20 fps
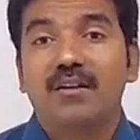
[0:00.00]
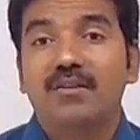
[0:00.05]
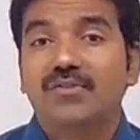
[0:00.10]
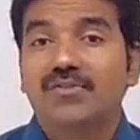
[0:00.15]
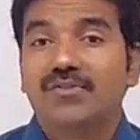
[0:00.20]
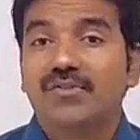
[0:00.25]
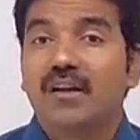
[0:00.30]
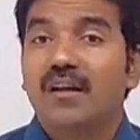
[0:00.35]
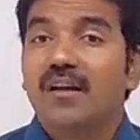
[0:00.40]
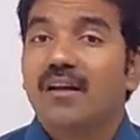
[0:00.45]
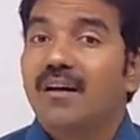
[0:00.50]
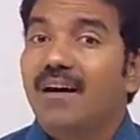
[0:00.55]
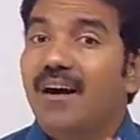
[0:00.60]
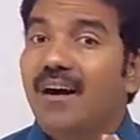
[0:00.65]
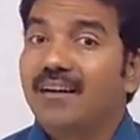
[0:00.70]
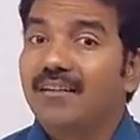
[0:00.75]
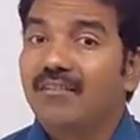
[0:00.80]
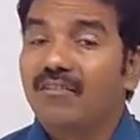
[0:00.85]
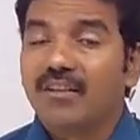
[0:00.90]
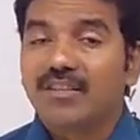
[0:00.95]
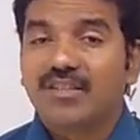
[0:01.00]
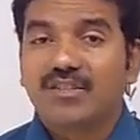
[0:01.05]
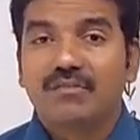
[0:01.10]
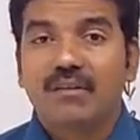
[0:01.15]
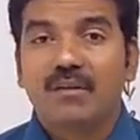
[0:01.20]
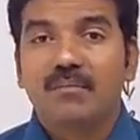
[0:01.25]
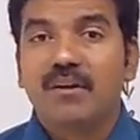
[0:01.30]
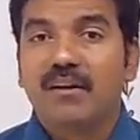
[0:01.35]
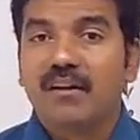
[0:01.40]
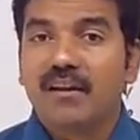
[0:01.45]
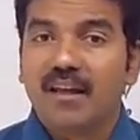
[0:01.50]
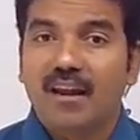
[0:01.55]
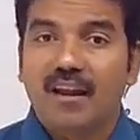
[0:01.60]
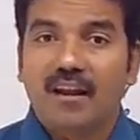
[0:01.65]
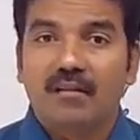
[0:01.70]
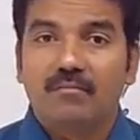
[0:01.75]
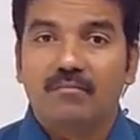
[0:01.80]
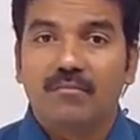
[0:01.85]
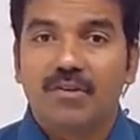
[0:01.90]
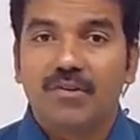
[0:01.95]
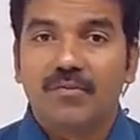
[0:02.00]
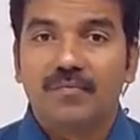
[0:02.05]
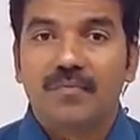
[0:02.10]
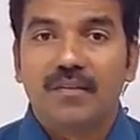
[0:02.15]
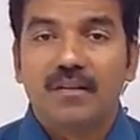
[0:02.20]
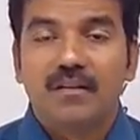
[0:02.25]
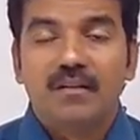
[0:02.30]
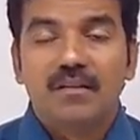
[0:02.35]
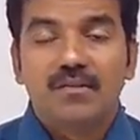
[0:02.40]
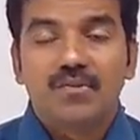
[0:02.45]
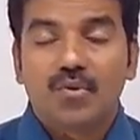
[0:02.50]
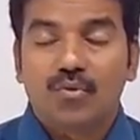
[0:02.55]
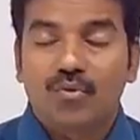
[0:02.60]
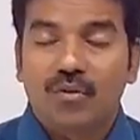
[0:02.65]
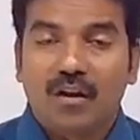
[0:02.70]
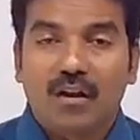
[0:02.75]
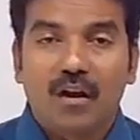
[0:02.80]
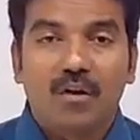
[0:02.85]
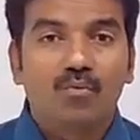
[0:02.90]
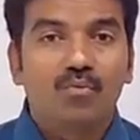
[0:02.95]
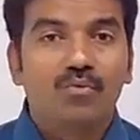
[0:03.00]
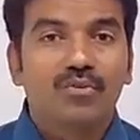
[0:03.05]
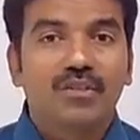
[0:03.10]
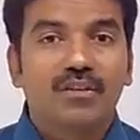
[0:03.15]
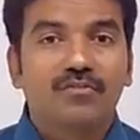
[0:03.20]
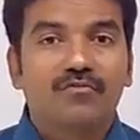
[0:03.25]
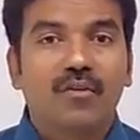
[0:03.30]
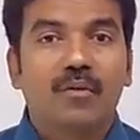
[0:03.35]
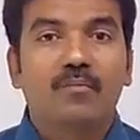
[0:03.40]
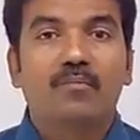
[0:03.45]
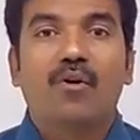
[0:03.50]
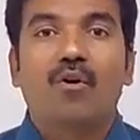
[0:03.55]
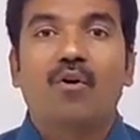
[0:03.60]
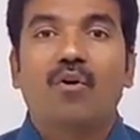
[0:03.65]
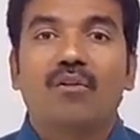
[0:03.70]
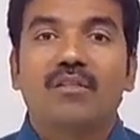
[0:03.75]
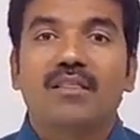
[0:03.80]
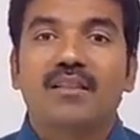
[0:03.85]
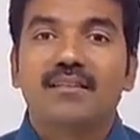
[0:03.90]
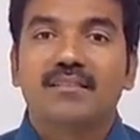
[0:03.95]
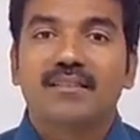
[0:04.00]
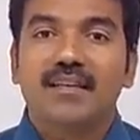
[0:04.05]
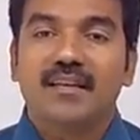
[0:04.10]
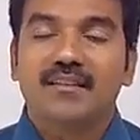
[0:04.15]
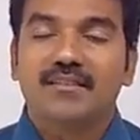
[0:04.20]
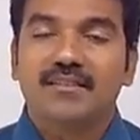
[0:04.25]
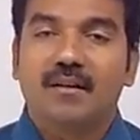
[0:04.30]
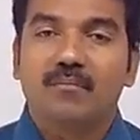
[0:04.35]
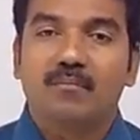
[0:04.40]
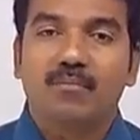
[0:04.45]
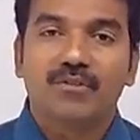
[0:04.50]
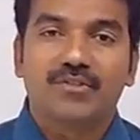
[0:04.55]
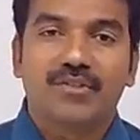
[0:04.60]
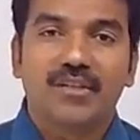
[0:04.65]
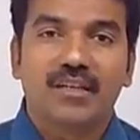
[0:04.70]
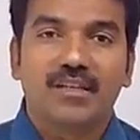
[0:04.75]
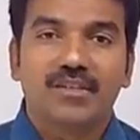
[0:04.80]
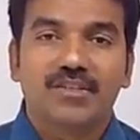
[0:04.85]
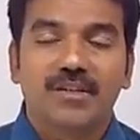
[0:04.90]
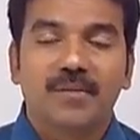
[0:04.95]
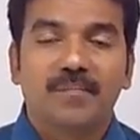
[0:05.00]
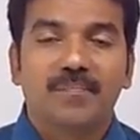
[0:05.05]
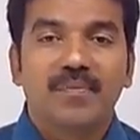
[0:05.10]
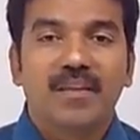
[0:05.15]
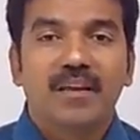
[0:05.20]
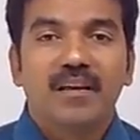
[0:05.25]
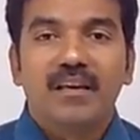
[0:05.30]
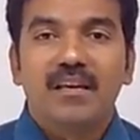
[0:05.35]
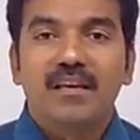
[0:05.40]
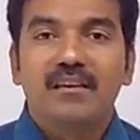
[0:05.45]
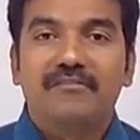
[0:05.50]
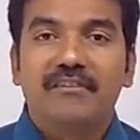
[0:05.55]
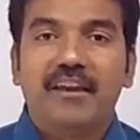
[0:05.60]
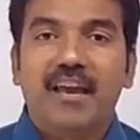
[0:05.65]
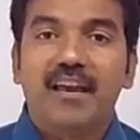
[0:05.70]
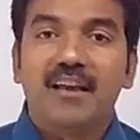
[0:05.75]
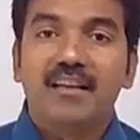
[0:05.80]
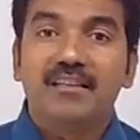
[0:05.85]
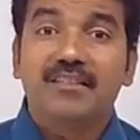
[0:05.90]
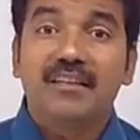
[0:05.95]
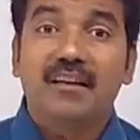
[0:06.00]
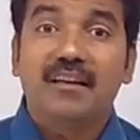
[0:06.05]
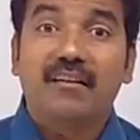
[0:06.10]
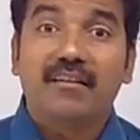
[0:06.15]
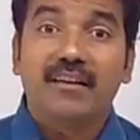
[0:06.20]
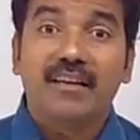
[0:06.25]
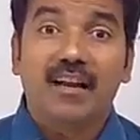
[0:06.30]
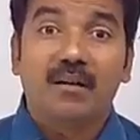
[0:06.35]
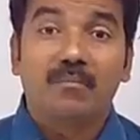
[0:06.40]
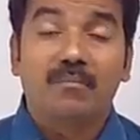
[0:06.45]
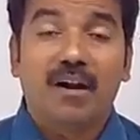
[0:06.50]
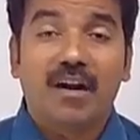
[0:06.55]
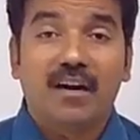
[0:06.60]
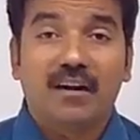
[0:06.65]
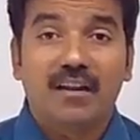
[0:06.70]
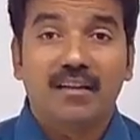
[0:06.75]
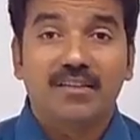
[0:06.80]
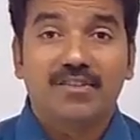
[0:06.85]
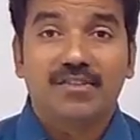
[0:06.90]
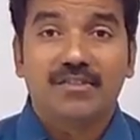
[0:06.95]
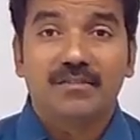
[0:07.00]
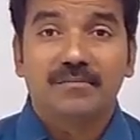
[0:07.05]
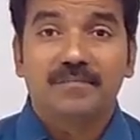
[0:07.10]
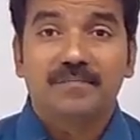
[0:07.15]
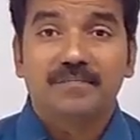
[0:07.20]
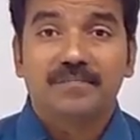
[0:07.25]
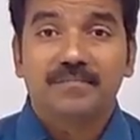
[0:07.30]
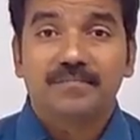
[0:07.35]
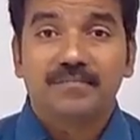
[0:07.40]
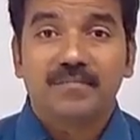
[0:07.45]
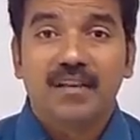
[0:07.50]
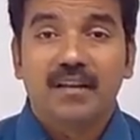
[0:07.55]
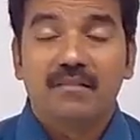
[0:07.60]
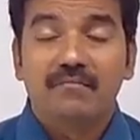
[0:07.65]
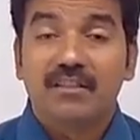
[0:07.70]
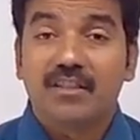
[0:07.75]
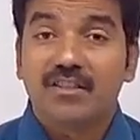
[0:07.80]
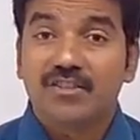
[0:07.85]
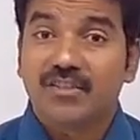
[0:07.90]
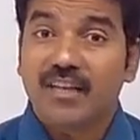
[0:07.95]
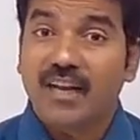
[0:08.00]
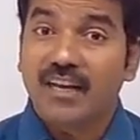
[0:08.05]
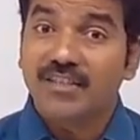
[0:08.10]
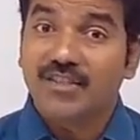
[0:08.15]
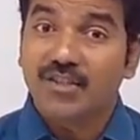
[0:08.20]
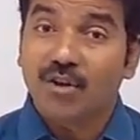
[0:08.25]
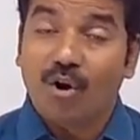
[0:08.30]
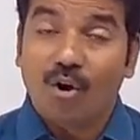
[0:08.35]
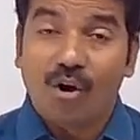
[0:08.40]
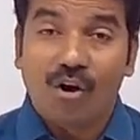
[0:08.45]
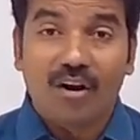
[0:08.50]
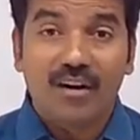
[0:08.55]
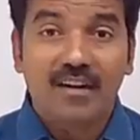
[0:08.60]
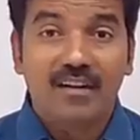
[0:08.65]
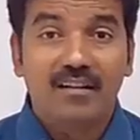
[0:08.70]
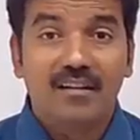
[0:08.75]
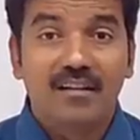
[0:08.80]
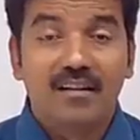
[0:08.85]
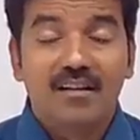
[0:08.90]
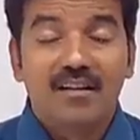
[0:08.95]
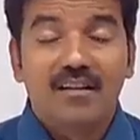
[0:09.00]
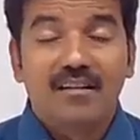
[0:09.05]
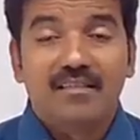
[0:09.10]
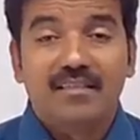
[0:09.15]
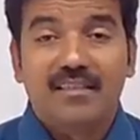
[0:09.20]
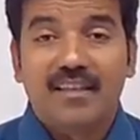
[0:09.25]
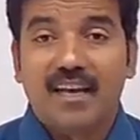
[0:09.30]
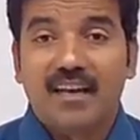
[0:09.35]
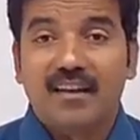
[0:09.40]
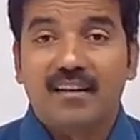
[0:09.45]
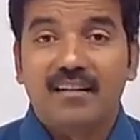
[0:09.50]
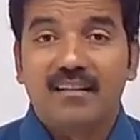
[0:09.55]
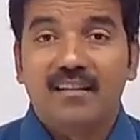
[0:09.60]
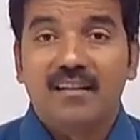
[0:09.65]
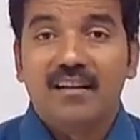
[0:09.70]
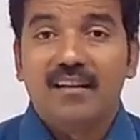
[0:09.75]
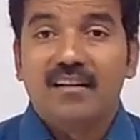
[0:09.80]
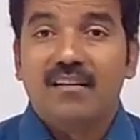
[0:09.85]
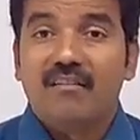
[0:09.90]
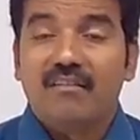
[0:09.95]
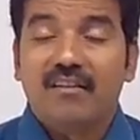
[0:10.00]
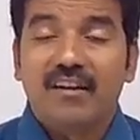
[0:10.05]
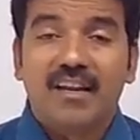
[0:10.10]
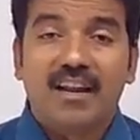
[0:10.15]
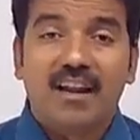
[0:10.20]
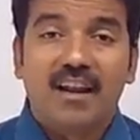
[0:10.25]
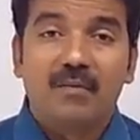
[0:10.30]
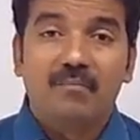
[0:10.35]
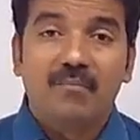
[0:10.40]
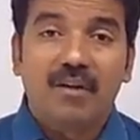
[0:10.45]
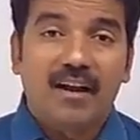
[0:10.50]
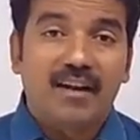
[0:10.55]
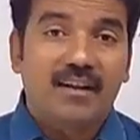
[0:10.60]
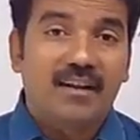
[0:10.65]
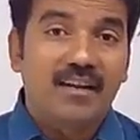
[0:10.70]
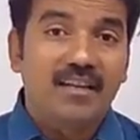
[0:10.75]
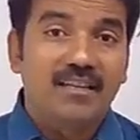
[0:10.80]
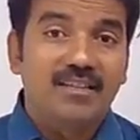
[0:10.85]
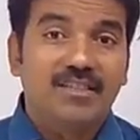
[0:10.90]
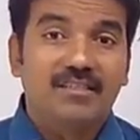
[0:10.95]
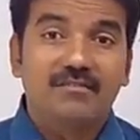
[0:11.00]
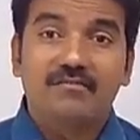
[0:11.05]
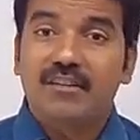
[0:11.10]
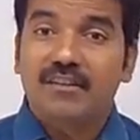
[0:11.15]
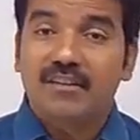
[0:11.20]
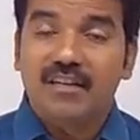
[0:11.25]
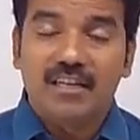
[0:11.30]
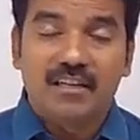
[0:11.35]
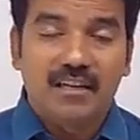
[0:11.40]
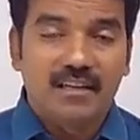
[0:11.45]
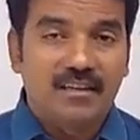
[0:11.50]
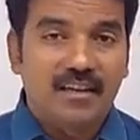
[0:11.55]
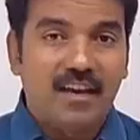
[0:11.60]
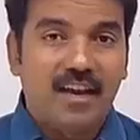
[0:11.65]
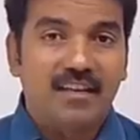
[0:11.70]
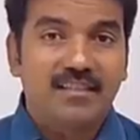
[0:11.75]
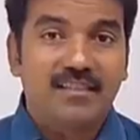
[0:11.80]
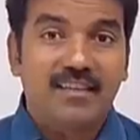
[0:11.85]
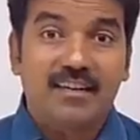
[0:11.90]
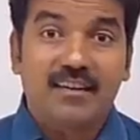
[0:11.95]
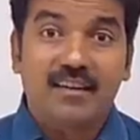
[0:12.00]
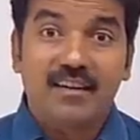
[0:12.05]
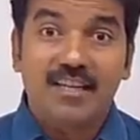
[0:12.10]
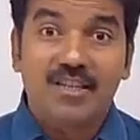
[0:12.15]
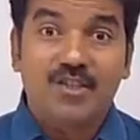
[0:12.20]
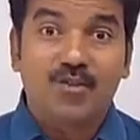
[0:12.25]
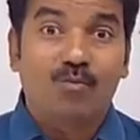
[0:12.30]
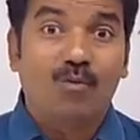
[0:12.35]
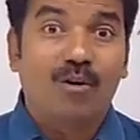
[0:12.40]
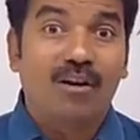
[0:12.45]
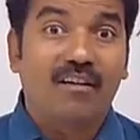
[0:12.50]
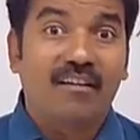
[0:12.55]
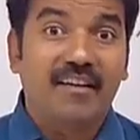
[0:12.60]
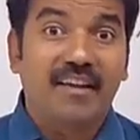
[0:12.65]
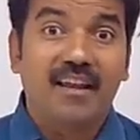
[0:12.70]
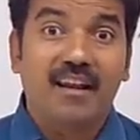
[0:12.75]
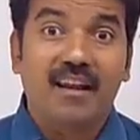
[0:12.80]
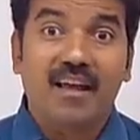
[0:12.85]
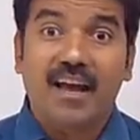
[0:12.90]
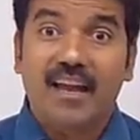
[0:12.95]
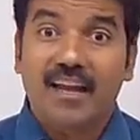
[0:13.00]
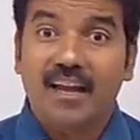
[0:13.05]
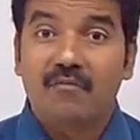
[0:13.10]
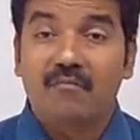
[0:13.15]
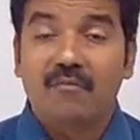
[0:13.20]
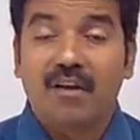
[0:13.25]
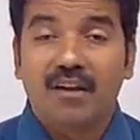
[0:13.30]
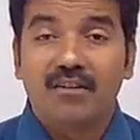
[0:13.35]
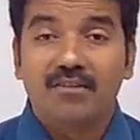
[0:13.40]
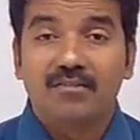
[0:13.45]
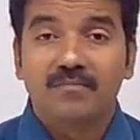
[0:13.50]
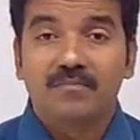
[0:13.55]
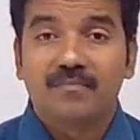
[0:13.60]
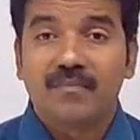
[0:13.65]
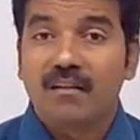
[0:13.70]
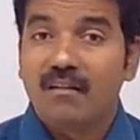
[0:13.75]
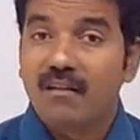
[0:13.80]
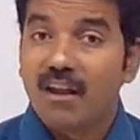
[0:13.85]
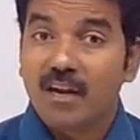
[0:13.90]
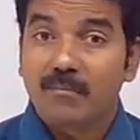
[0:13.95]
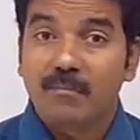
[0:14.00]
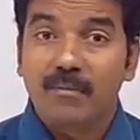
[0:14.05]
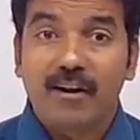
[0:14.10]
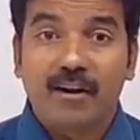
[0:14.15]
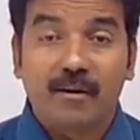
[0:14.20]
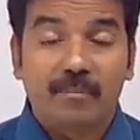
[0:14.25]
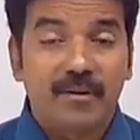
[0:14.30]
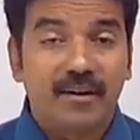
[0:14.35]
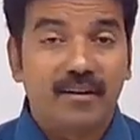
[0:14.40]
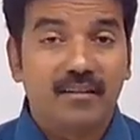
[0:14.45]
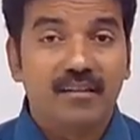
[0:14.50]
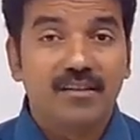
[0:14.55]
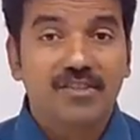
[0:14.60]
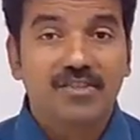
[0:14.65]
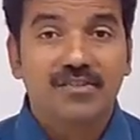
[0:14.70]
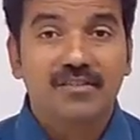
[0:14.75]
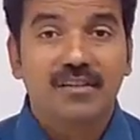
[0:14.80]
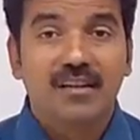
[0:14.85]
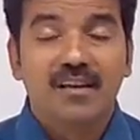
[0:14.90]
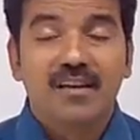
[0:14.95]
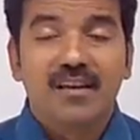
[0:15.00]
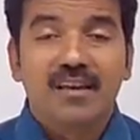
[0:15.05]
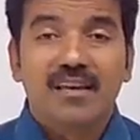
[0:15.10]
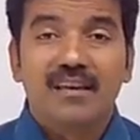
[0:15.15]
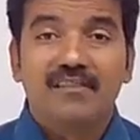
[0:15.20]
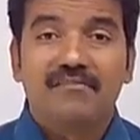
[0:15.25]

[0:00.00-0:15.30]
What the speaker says: eigenvalues and the rest will be real number. So the conclusion from all these examples is, if A is a real matrix with a size odd, then real number at least it has at least one real eigenvalue. Let me repeat this.